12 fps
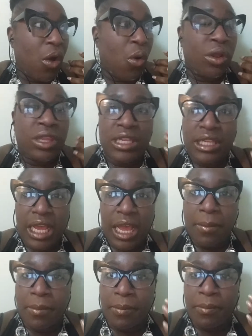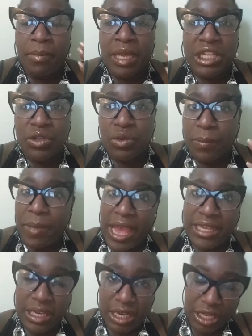on the same mental
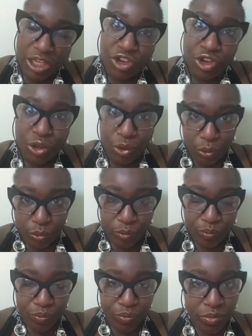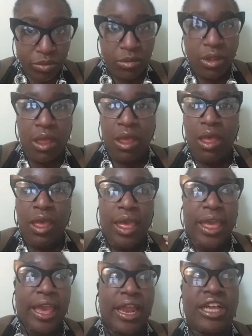capacity as you.
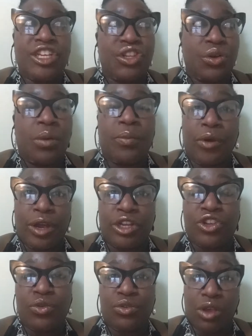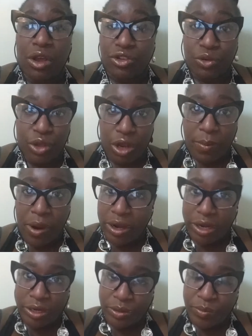It is so important to talk to your
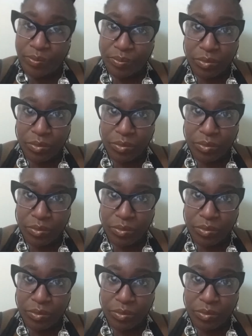partner.